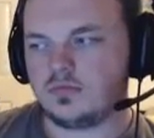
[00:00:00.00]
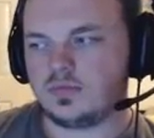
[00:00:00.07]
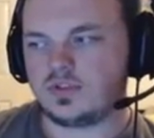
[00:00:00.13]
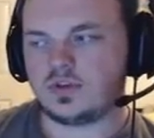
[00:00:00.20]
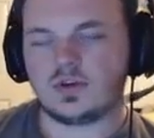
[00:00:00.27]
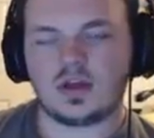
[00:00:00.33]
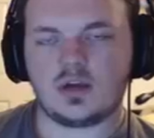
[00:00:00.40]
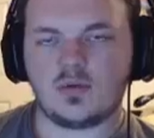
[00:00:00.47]

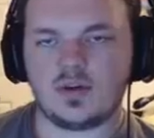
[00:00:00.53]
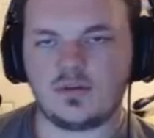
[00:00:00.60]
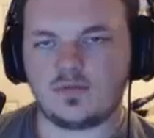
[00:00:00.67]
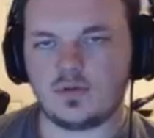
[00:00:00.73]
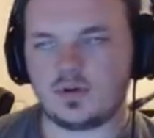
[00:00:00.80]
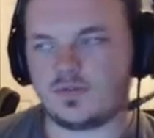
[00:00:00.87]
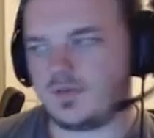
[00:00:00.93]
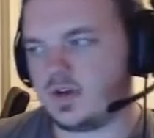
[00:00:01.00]
Still got to wait
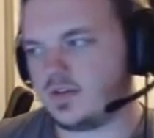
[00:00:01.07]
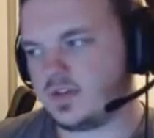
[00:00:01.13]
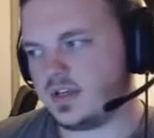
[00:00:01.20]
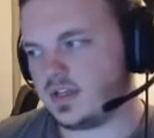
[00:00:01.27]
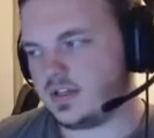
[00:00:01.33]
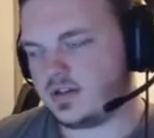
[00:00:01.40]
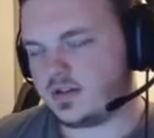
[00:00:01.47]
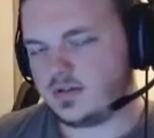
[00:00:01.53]
45
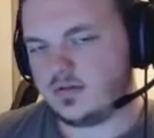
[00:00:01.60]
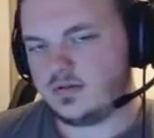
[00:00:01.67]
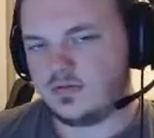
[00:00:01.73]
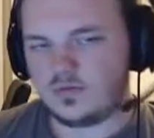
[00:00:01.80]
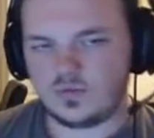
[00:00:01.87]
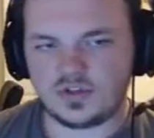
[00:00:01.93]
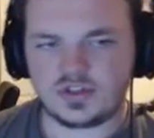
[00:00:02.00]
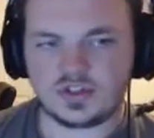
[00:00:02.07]
seconds,
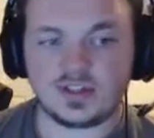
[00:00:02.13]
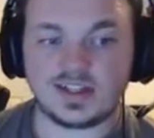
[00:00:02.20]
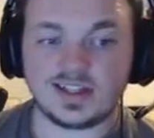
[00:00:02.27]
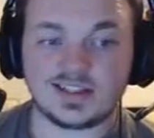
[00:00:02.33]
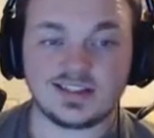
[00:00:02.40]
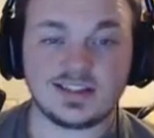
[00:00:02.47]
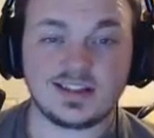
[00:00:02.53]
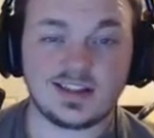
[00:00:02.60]
which
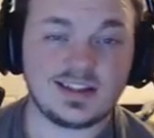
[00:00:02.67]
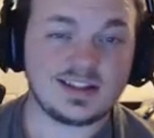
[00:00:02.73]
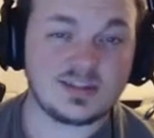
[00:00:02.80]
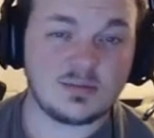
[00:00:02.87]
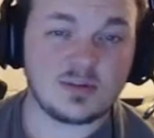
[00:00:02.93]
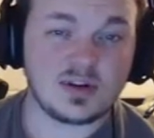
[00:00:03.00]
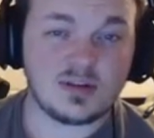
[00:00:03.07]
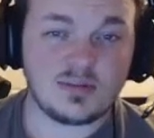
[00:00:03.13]
that's
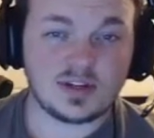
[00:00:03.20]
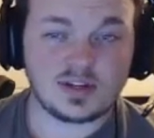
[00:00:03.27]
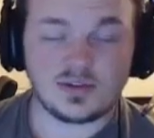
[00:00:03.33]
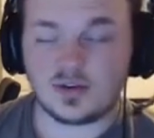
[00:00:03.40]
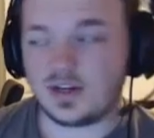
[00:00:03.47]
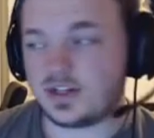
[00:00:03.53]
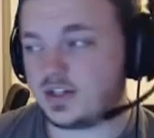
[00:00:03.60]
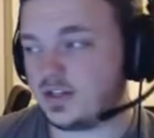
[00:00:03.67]
a pretty big
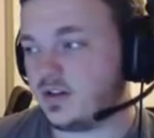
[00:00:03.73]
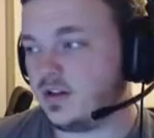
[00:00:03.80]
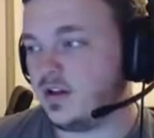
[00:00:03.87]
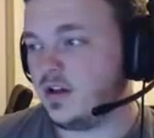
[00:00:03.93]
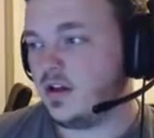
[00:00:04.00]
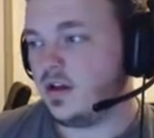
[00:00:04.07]
duration.